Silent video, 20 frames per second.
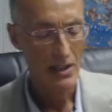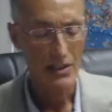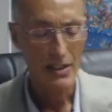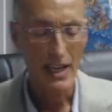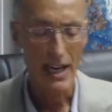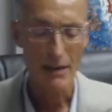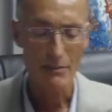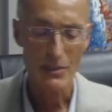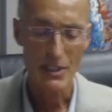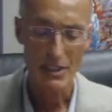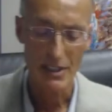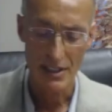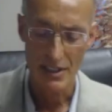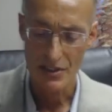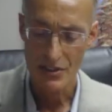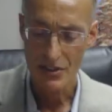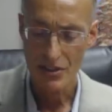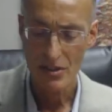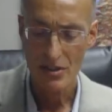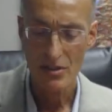The object
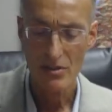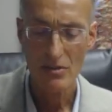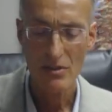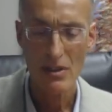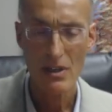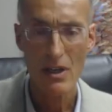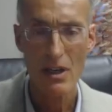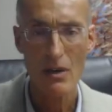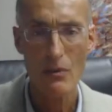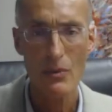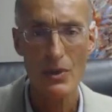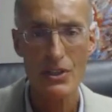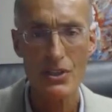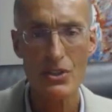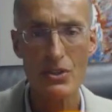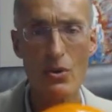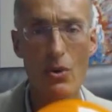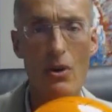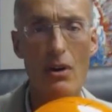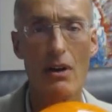is to
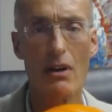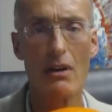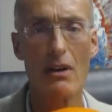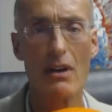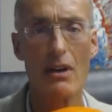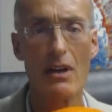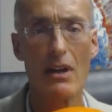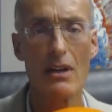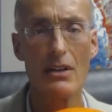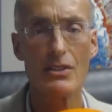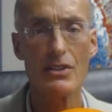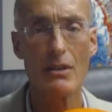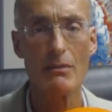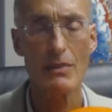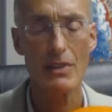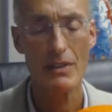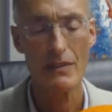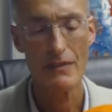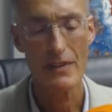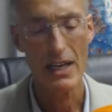restore some
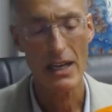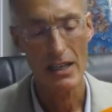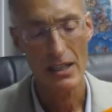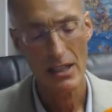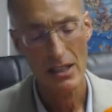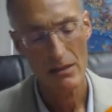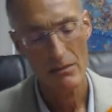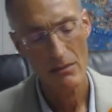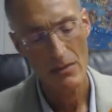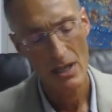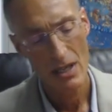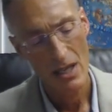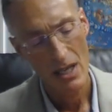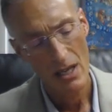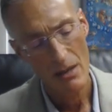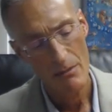of the volume